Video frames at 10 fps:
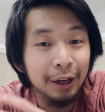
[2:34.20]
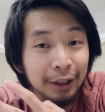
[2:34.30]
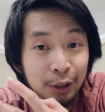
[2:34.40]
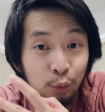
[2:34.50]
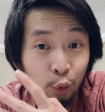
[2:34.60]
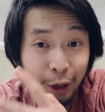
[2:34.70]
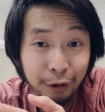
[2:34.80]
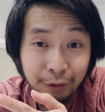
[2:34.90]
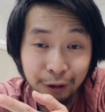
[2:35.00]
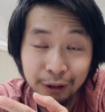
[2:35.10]
It's
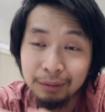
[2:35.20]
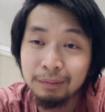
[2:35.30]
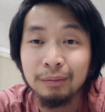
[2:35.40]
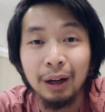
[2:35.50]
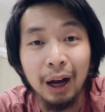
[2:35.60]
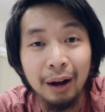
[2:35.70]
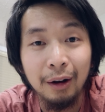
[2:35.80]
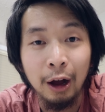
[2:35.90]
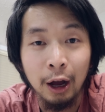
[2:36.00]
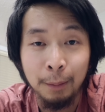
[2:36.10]
wonderful.
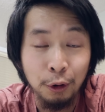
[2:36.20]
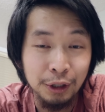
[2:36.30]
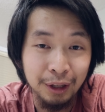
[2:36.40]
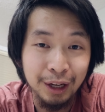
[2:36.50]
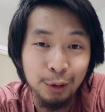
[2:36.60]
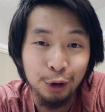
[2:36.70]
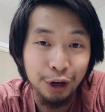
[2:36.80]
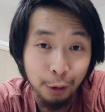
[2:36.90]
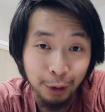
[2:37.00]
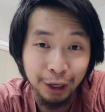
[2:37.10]
I personally would
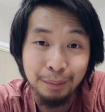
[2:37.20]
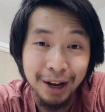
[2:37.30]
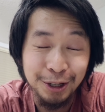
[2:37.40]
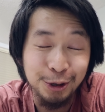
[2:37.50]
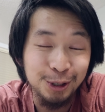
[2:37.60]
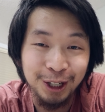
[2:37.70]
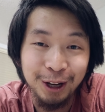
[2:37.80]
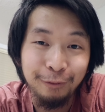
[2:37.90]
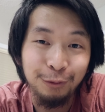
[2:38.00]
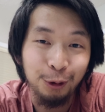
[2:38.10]
not recommend using
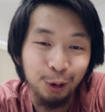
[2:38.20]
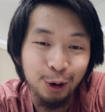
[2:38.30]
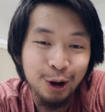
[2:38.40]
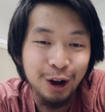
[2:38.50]
it for